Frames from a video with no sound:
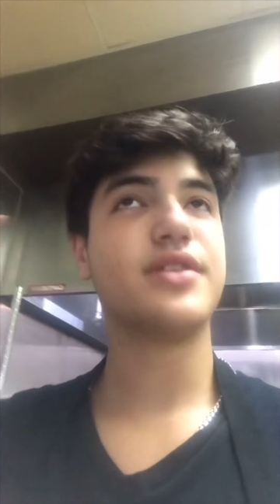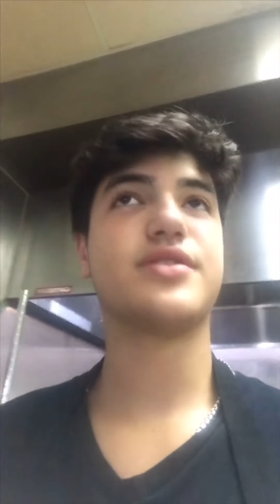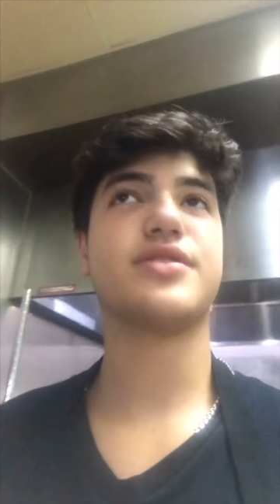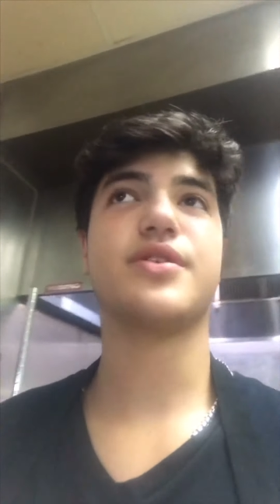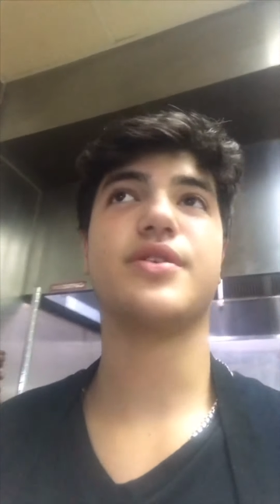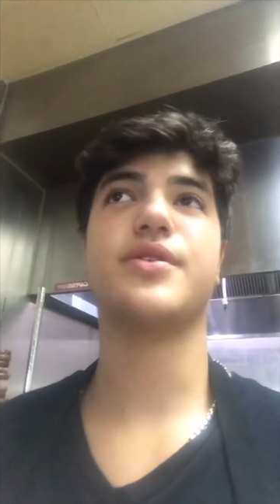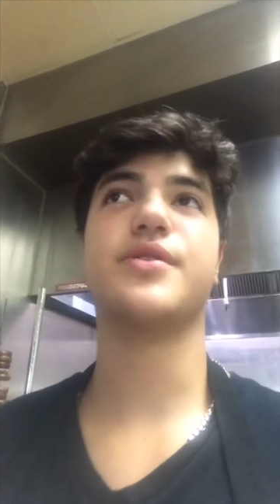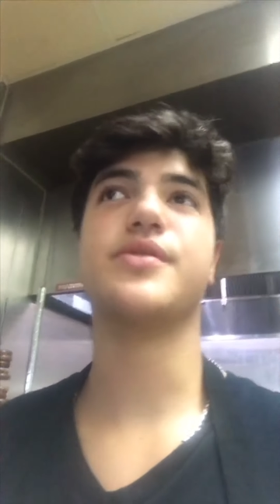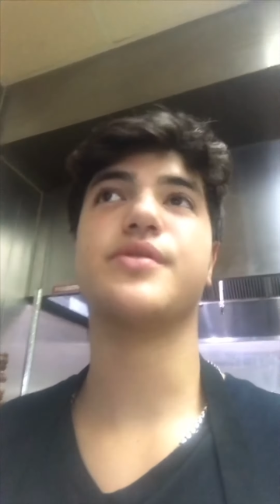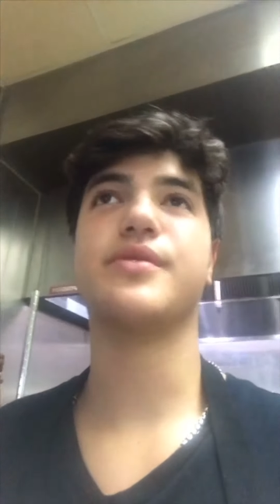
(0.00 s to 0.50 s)

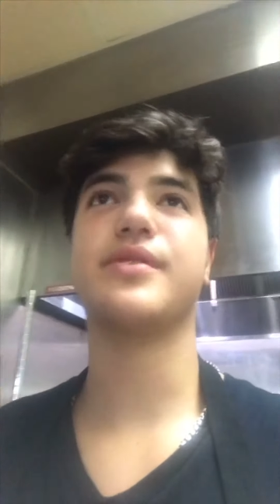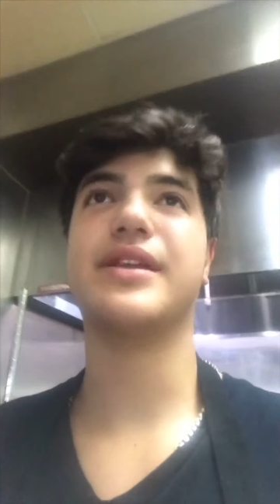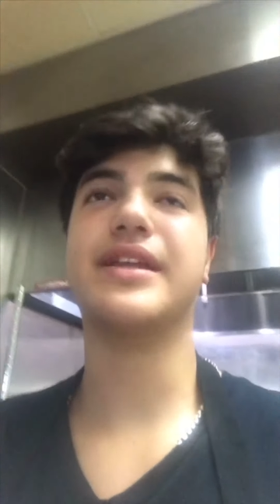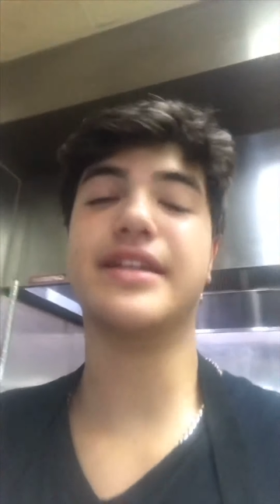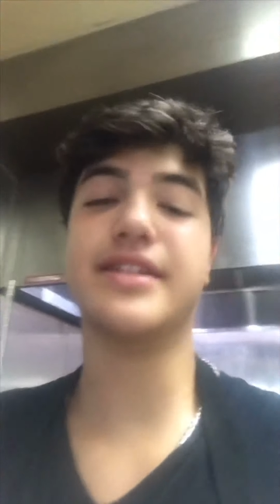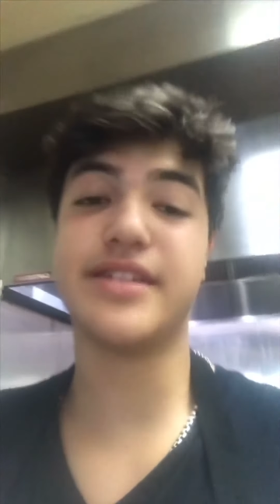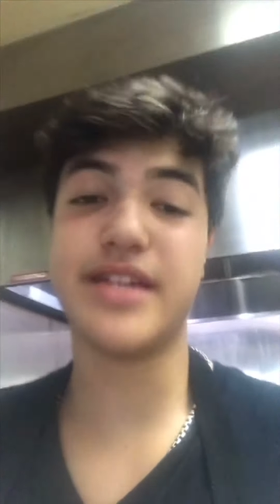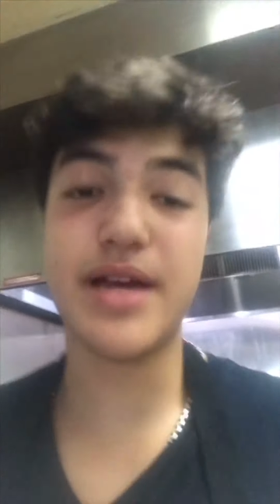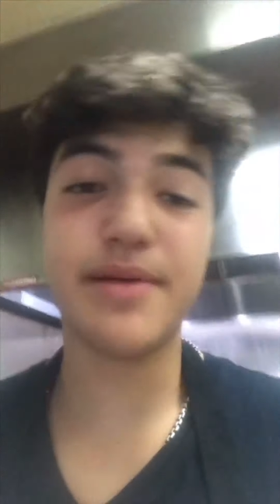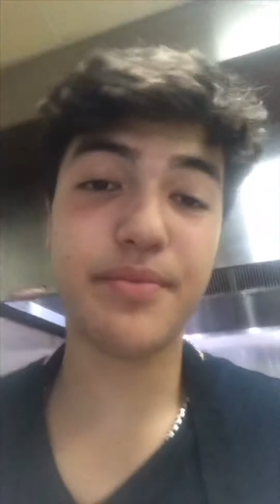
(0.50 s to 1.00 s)
So an
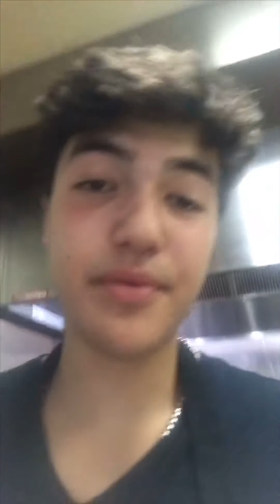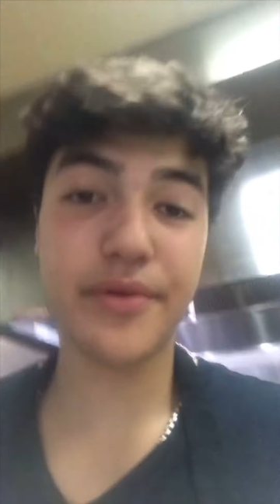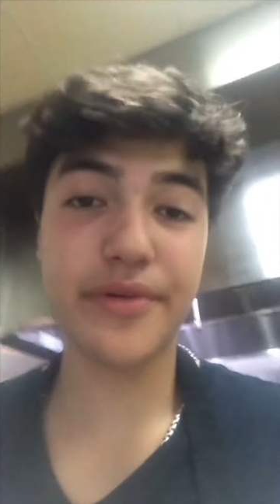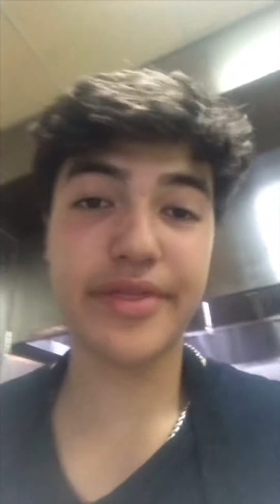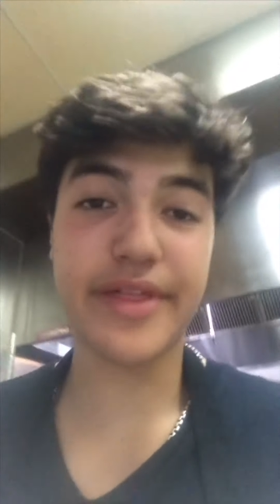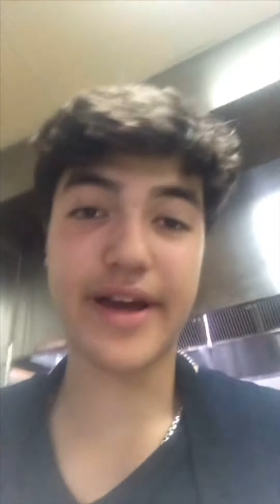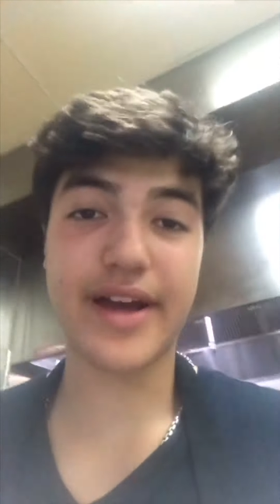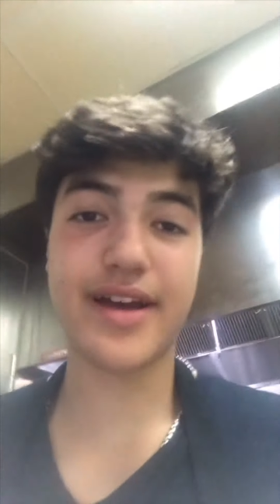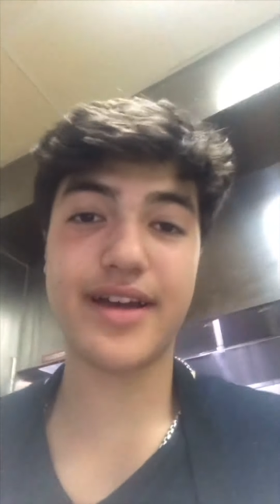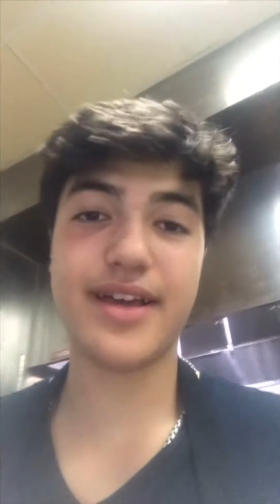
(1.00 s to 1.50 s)
example of
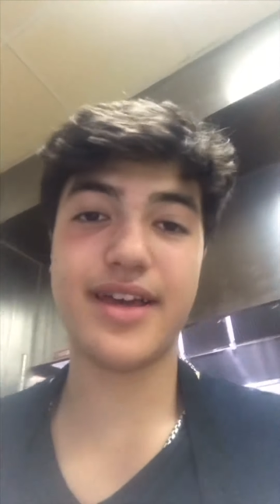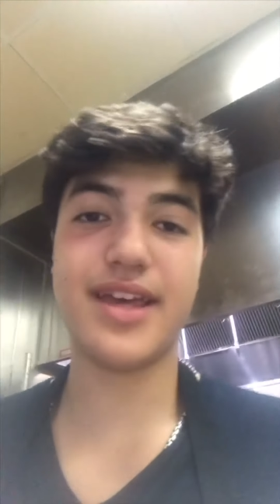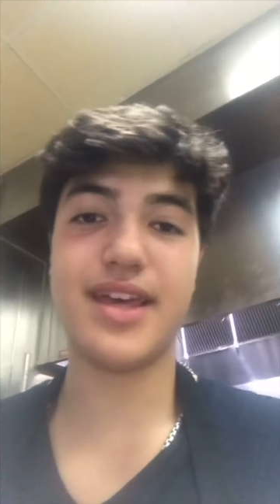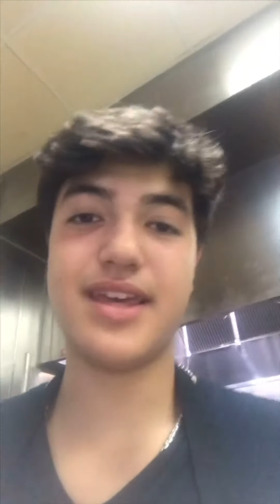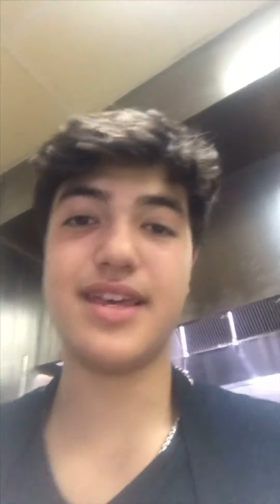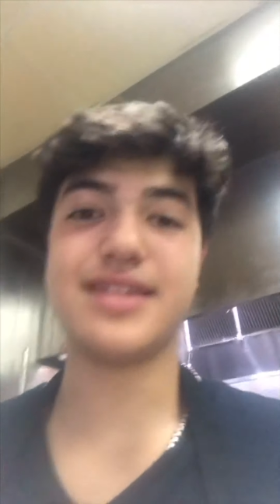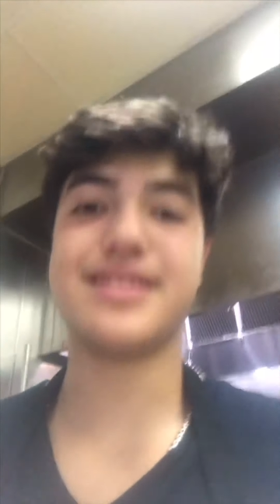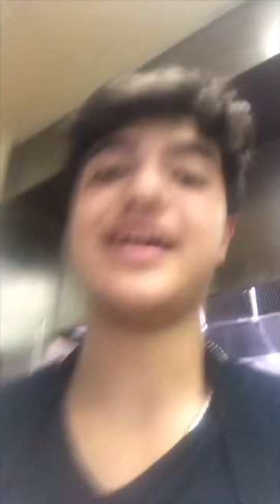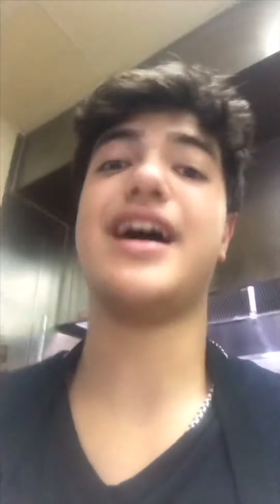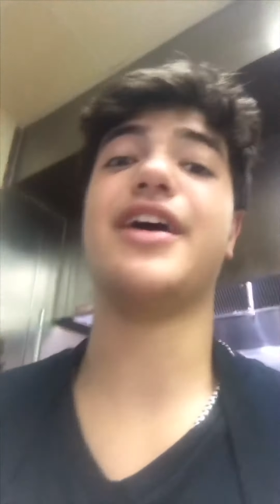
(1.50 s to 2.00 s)
that
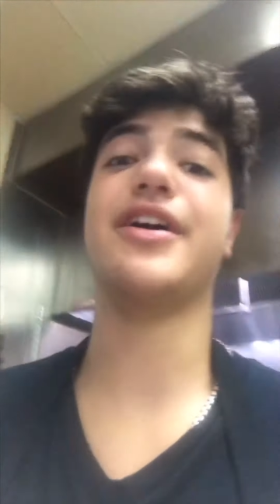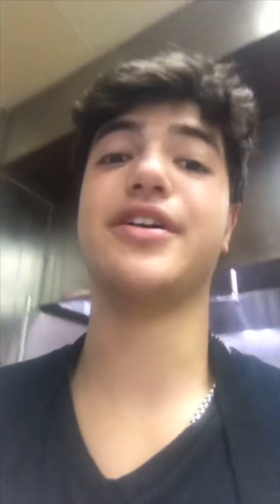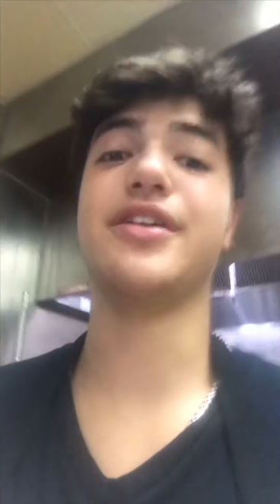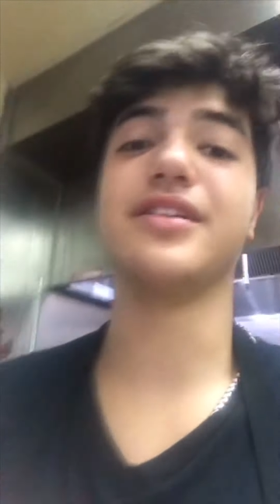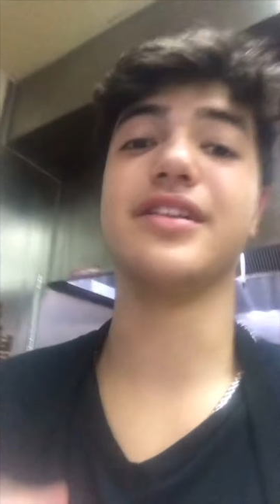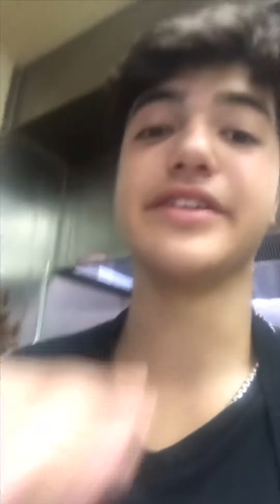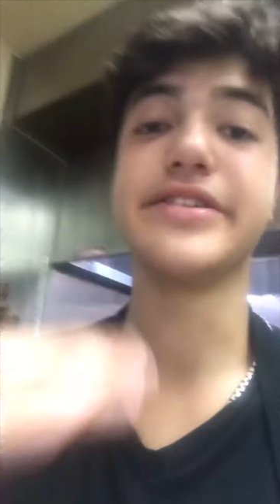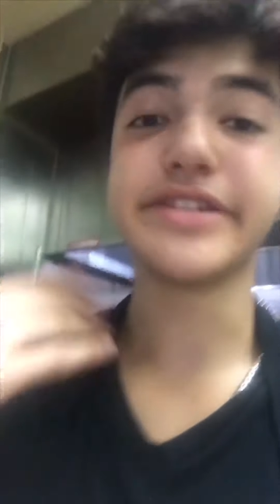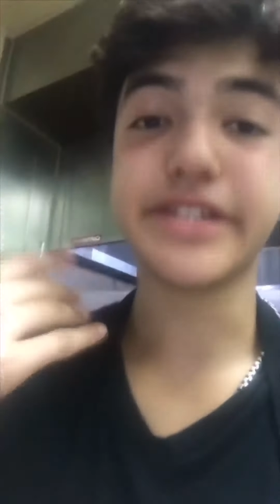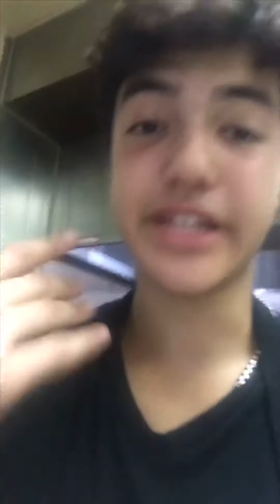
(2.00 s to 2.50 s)
is how you're listening